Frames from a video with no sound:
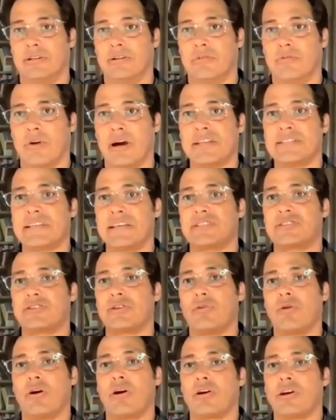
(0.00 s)
Why is that
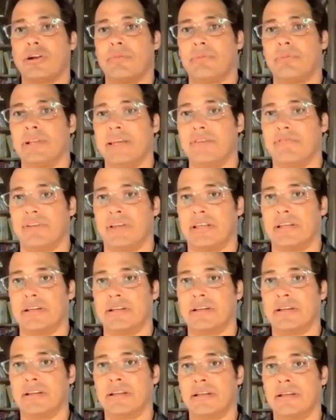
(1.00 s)
so hard to believe in?
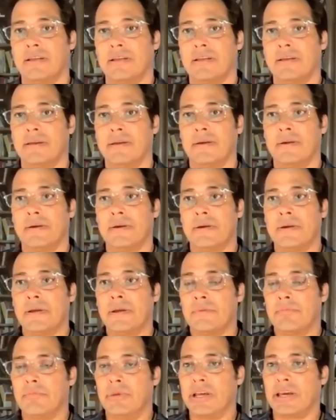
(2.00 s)

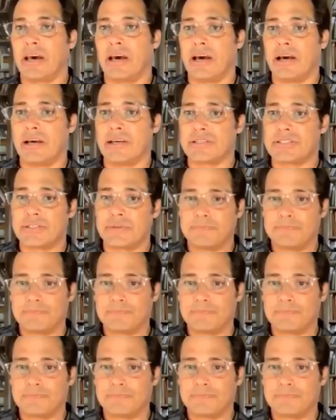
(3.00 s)
Because